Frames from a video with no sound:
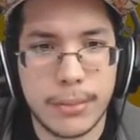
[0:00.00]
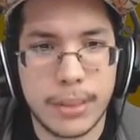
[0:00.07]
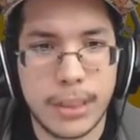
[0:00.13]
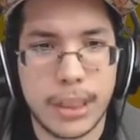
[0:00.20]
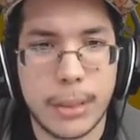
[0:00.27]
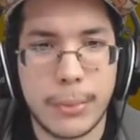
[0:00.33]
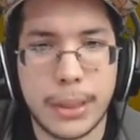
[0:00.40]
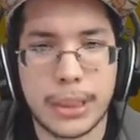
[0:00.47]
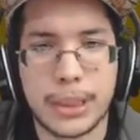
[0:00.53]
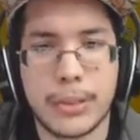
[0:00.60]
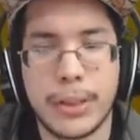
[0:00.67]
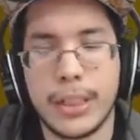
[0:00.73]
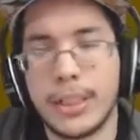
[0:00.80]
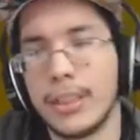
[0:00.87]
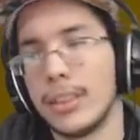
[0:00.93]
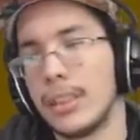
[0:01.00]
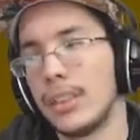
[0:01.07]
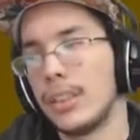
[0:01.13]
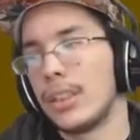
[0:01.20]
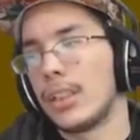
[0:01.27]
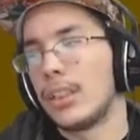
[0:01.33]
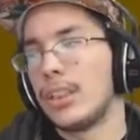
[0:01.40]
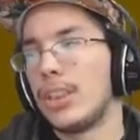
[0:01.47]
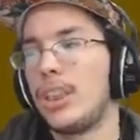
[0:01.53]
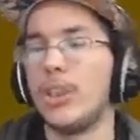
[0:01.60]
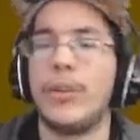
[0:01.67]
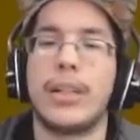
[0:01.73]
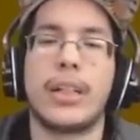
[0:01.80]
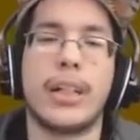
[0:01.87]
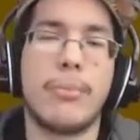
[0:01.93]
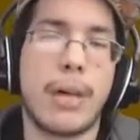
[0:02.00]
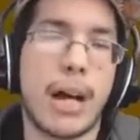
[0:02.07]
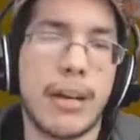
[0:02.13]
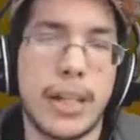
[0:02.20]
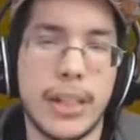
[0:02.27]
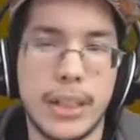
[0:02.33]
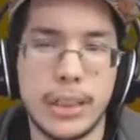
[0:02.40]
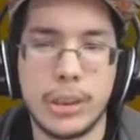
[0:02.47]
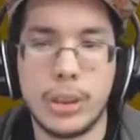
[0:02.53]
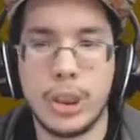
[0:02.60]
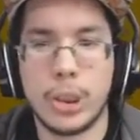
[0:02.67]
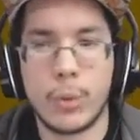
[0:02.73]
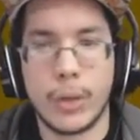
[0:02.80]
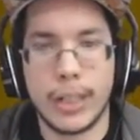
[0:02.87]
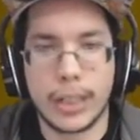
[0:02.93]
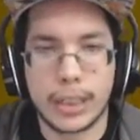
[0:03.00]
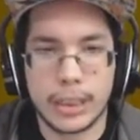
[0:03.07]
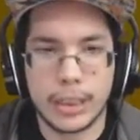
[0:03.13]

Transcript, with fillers: Come on, Joey. Joey, come out here and do your work.